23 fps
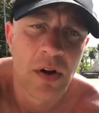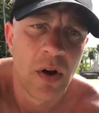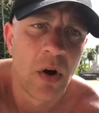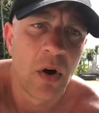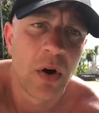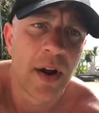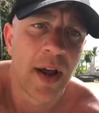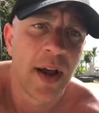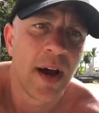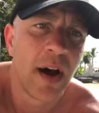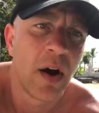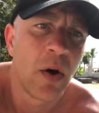
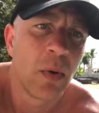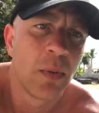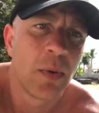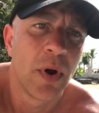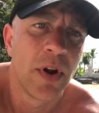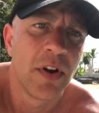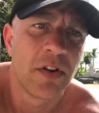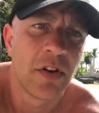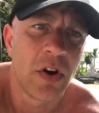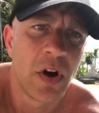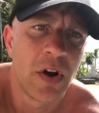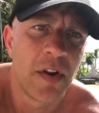Okay, I hope you
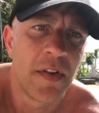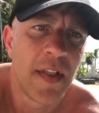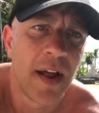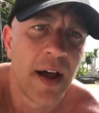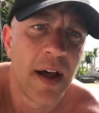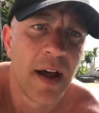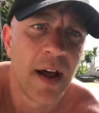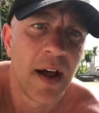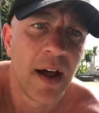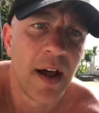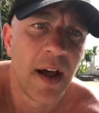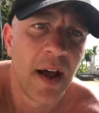enjoyed
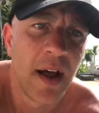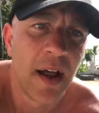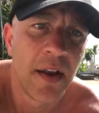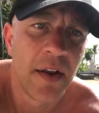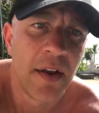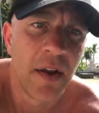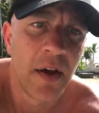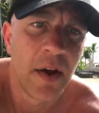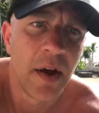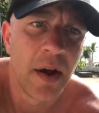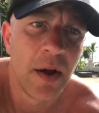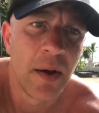that,
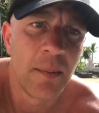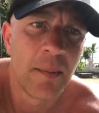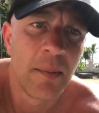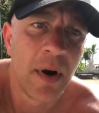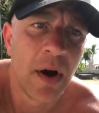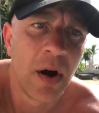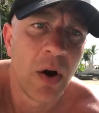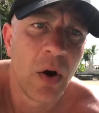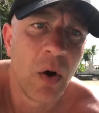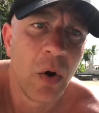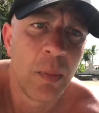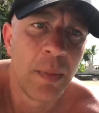and
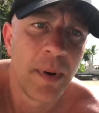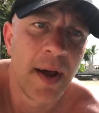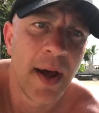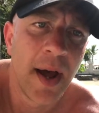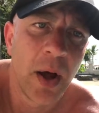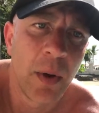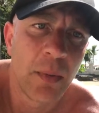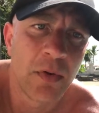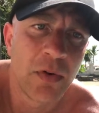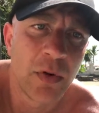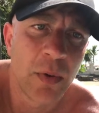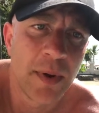I hope it
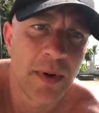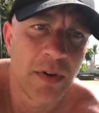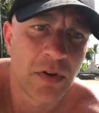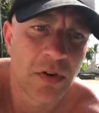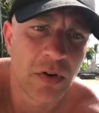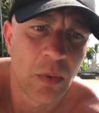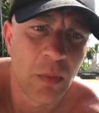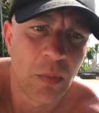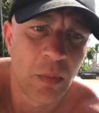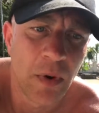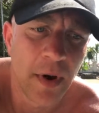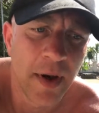helps you in
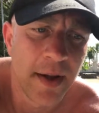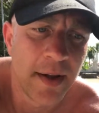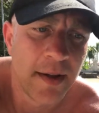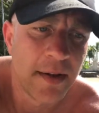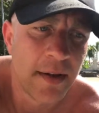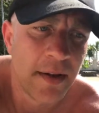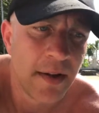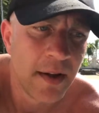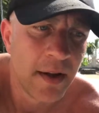some way.